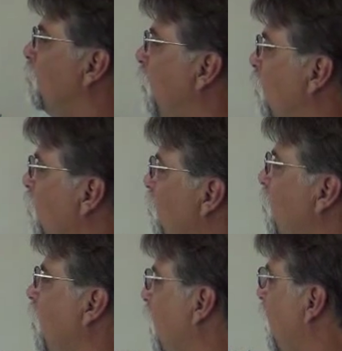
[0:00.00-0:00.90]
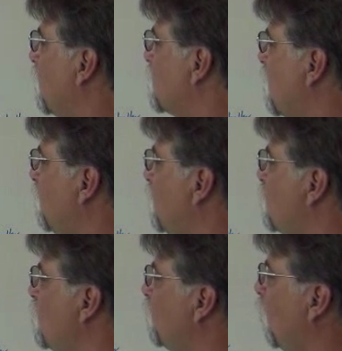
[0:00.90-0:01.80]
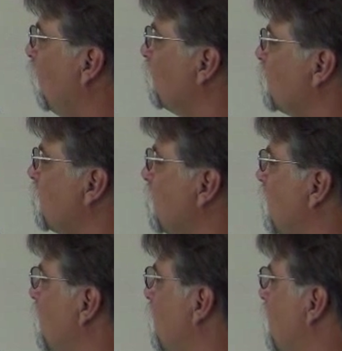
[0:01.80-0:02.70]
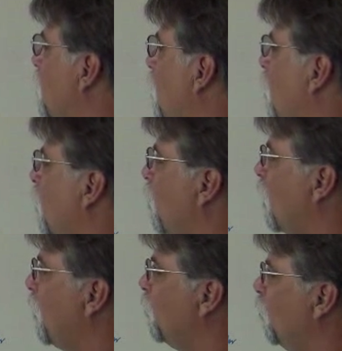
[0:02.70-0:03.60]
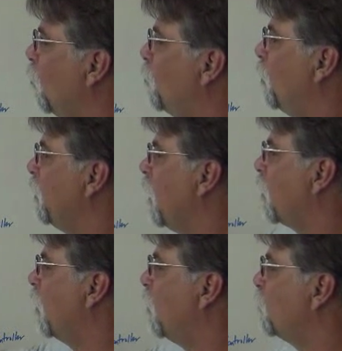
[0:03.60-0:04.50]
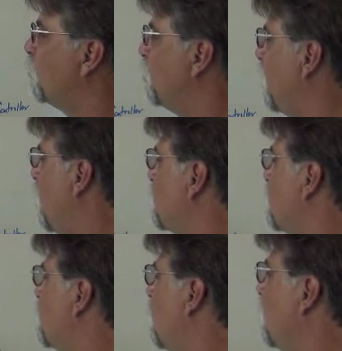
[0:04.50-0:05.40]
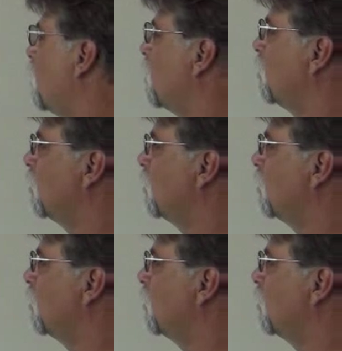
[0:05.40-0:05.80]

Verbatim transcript: Both at seventy-two volts uh, are capable of putting out one hundred foot-pounds of torque.